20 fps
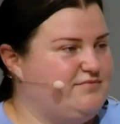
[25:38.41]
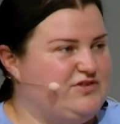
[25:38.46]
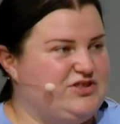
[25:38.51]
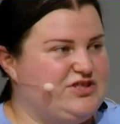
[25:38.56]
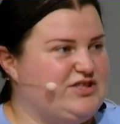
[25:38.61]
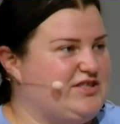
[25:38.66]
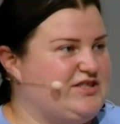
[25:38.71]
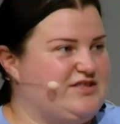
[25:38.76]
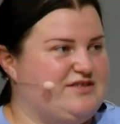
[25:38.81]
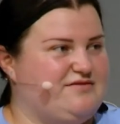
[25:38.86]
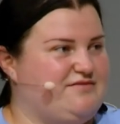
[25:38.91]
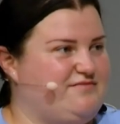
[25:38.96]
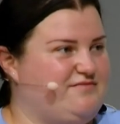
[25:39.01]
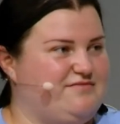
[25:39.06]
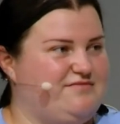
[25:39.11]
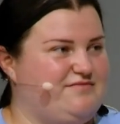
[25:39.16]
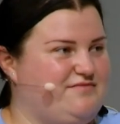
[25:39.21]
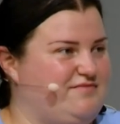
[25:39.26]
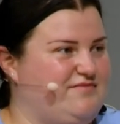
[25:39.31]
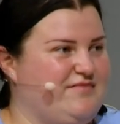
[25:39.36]
just
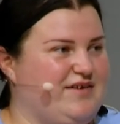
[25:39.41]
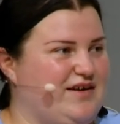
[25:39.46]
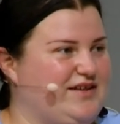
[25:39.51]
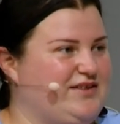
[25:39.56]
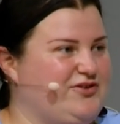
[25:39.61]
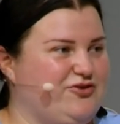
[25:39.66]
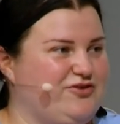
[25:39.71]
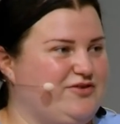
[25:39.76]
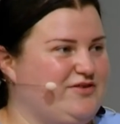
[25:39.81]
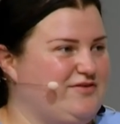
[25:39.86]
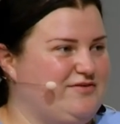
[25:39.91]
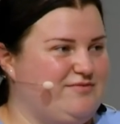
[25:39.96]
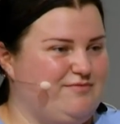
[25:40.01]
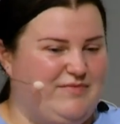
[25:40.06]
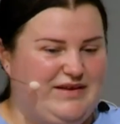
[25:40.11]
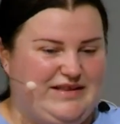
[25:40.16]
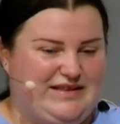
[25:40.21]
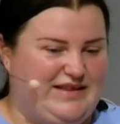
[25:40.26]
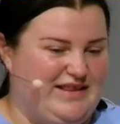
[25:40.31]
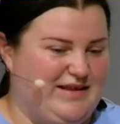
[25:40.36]
I don't
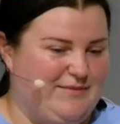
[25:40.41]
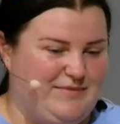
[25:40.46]
meet